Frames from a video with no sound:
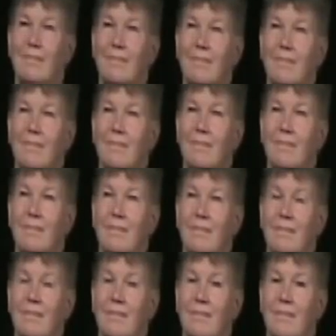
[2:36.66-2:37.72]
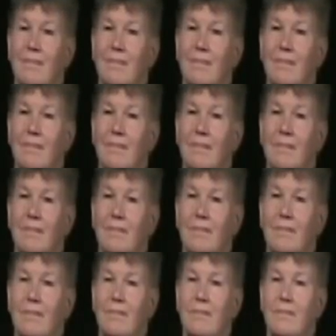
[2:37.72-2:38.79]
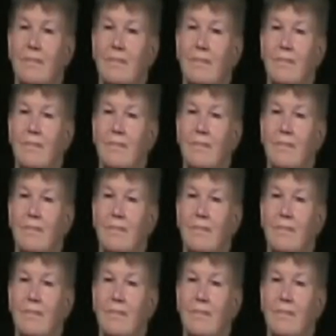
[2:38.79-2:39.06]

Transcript: [no speech]